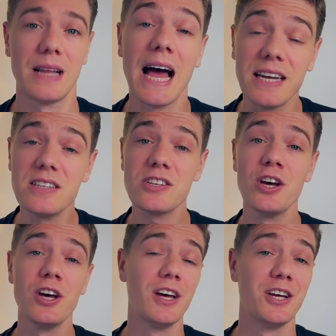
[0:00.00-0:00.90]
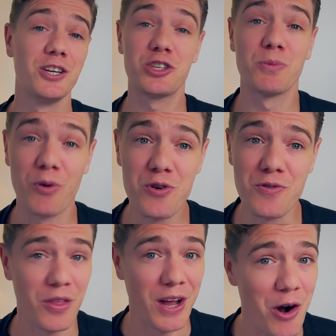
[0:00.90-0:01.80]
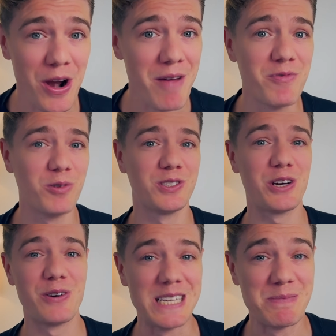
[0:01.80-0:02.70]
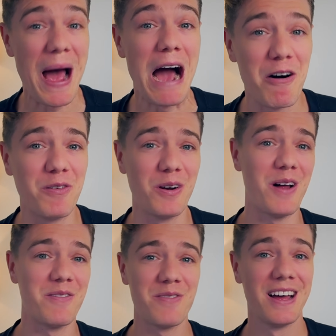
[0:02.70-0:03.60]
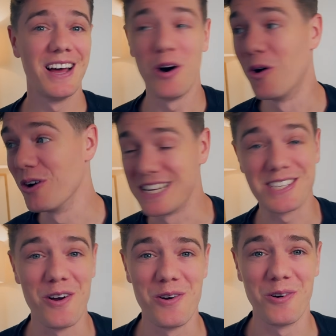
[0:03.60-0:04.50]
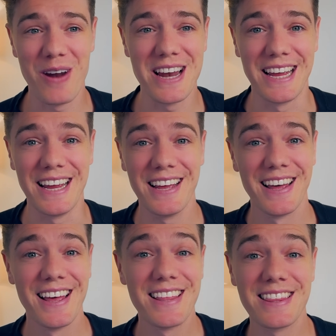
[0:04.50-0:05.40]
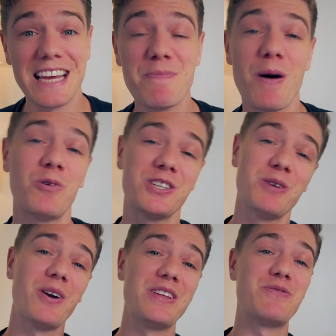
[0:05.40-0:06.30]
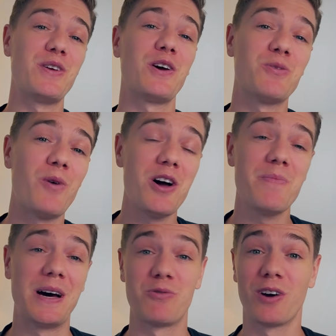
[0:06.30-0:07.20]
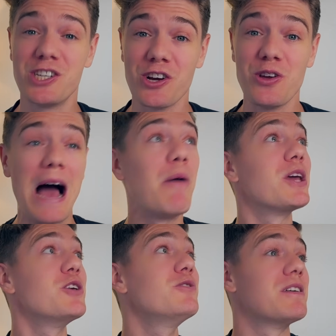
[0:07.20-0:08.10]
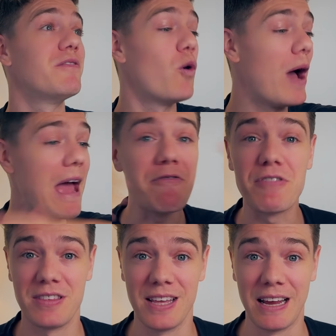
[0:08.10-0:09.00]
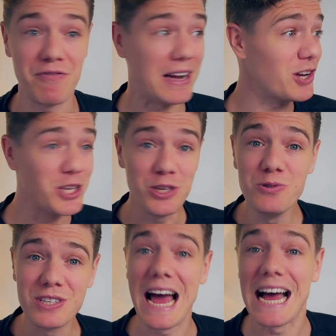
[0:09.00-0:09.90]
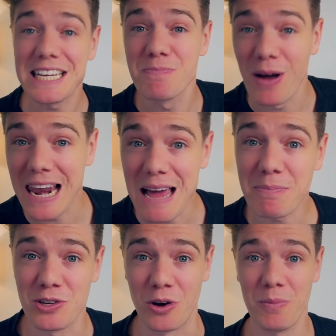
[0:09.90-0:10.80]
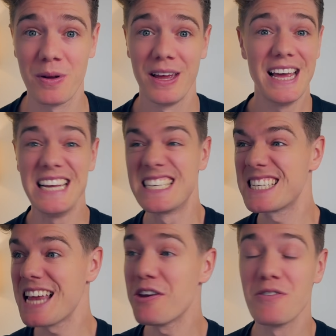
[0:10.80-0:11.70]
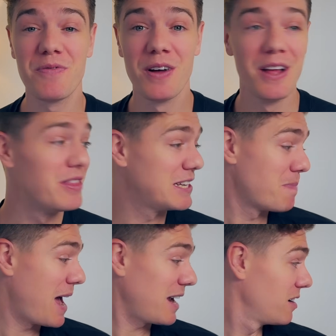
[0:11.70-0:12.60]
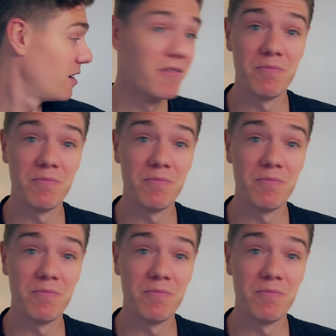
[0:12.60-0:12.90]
And just to prove the current M4 series is powerful enough on its own already, think about watching one of these videos on my iPad where I show you how I use it for everything. In fact, I used it as my laptop instead of this Mac.